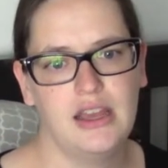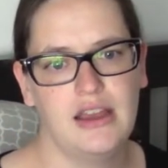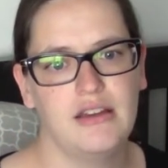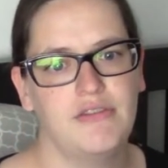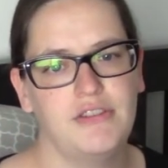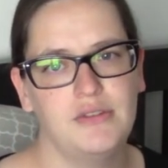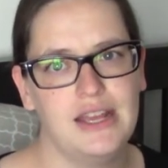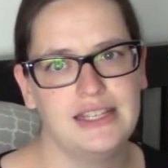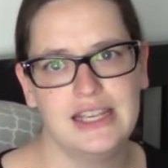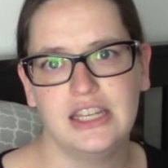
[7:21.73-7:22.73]
a few
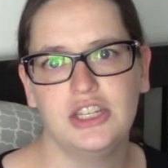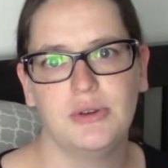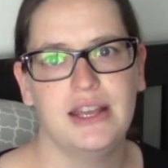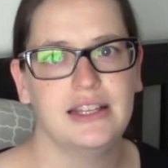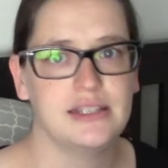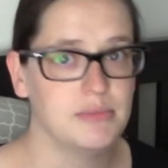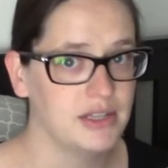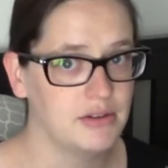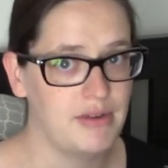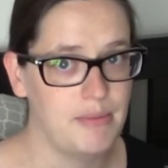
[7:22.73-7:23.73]
days into it some
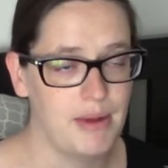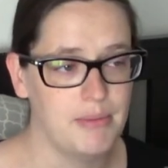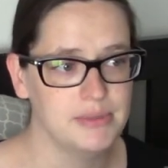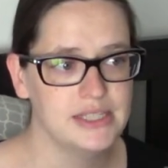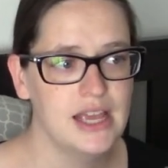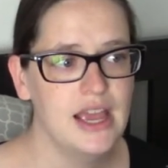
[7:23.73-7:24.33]
little red bumps.